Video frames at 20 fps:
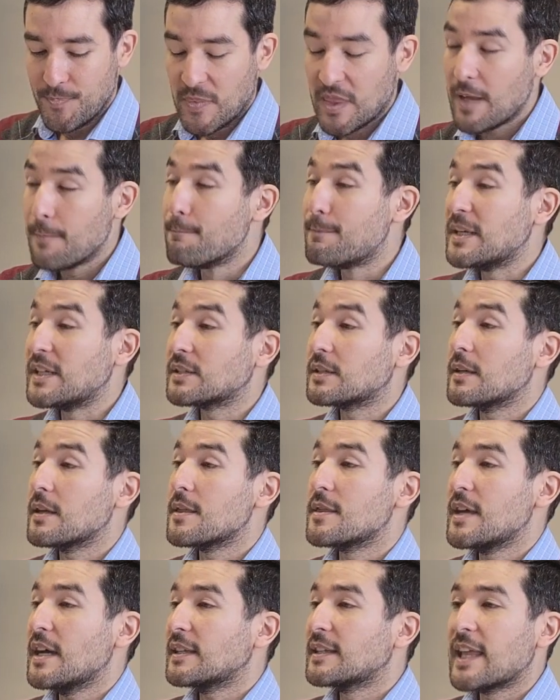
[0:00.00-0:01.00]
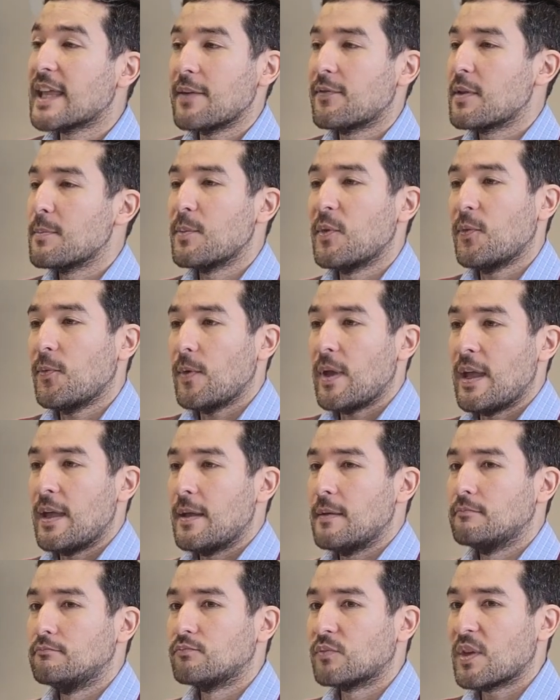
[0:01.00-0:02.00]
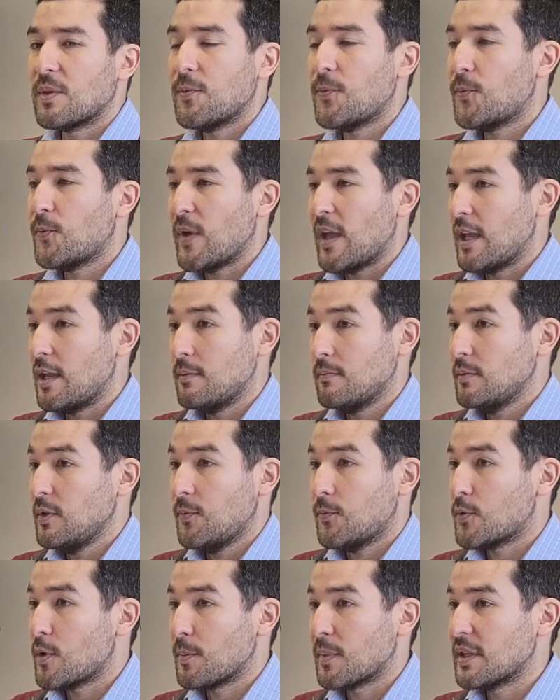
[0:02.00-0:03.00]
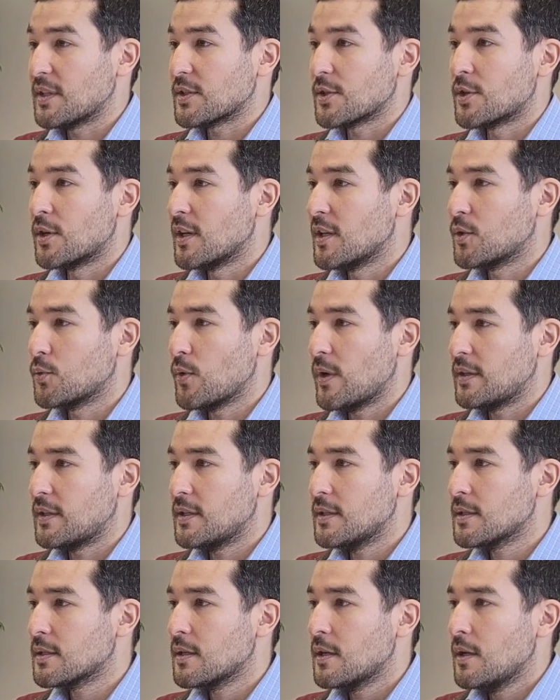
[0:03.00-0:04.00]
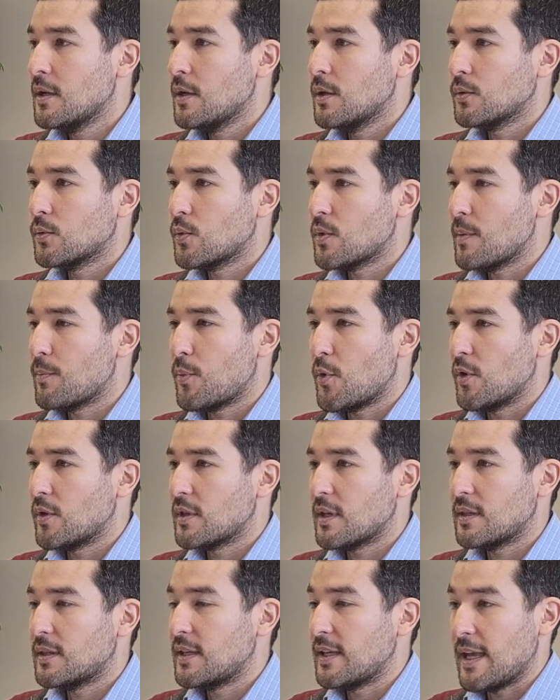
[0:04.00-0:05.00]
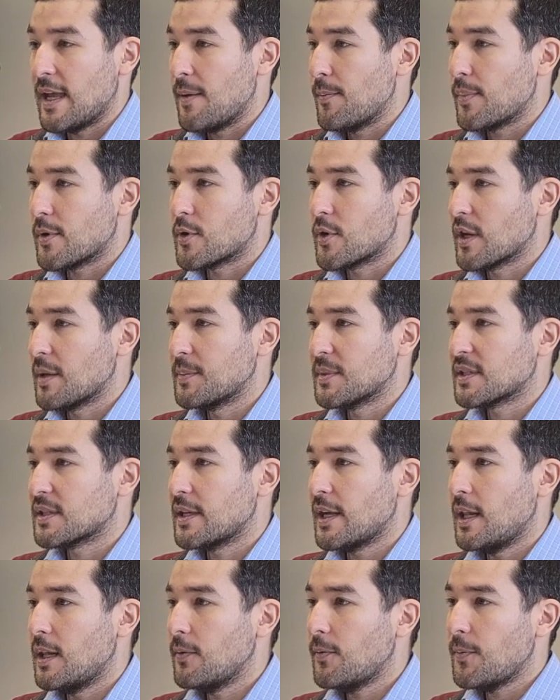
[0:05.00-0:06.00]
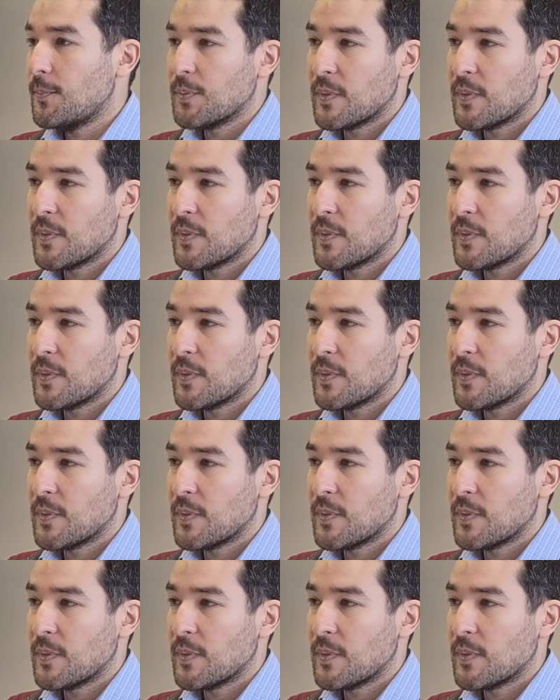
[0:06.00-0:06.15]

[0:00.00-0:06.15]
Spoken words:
But that gave him fame from his early 20s to the point that the emperor himself